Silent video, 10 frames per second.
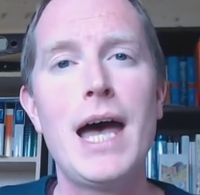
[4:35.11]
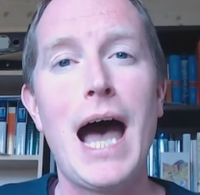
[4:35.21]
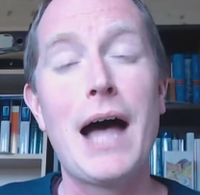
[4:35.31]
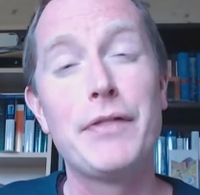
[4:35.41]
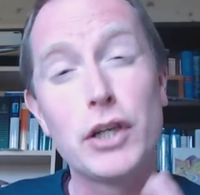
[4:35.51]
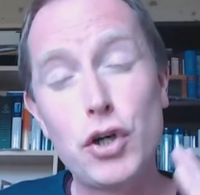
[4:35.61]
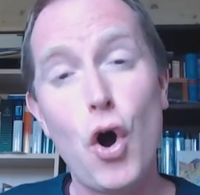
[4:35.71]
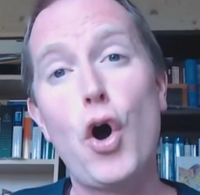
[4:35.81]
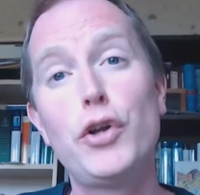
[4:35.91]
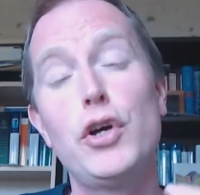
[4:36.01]
And the
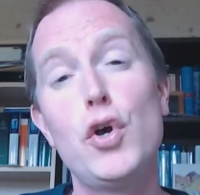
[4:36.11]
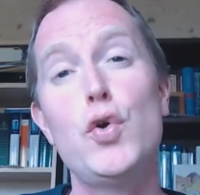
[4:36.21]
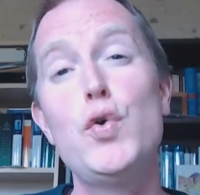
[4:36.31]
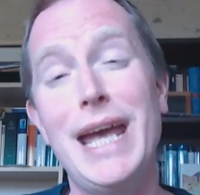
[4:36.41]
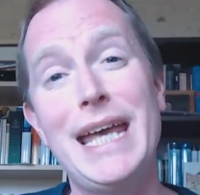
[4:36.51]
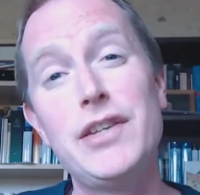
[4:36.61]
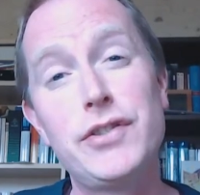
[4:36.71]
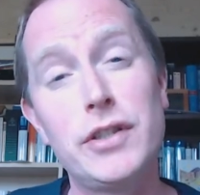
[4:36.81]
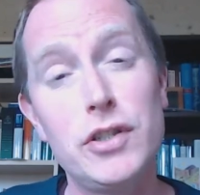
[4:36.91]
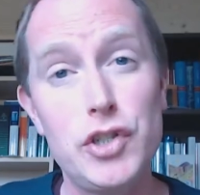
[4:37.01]
God who
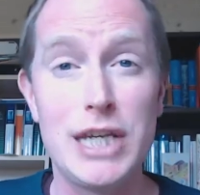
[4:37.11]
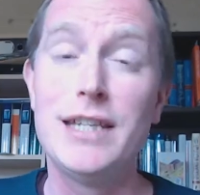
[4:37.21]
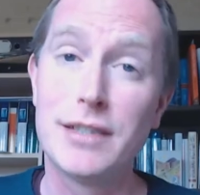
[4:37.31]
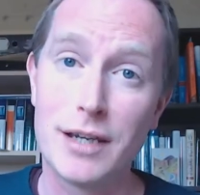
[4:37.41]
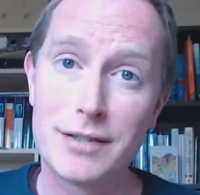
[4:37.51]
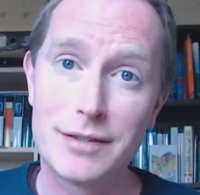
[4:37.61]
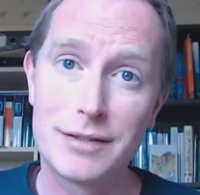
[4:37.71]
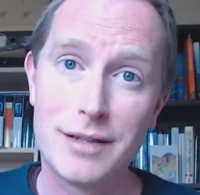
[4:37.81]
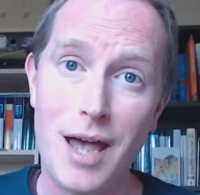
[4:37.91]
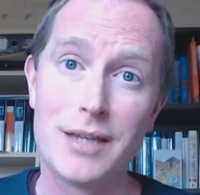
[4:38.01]
is Jesus,
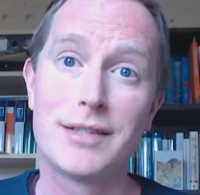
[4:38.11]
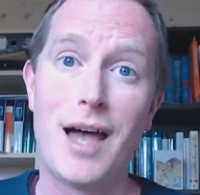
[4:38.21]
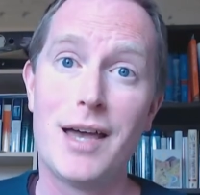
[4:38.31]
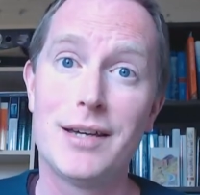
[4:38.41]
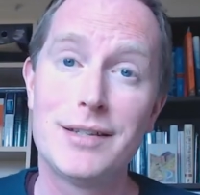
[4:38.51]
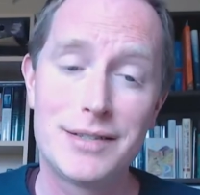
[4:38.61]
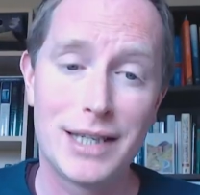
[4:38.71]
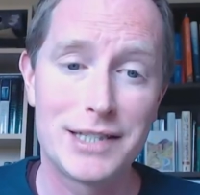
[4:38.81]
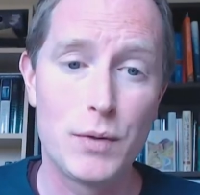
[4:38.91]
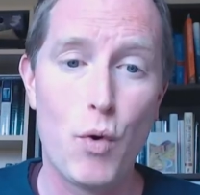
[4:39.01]
Isaiah
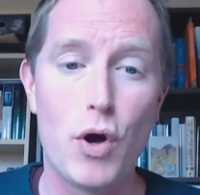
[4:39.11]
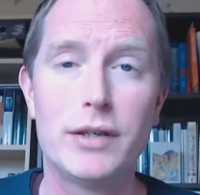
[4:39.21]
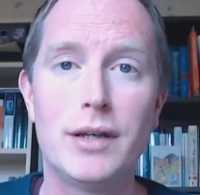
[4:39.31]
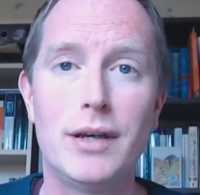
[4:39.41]
61.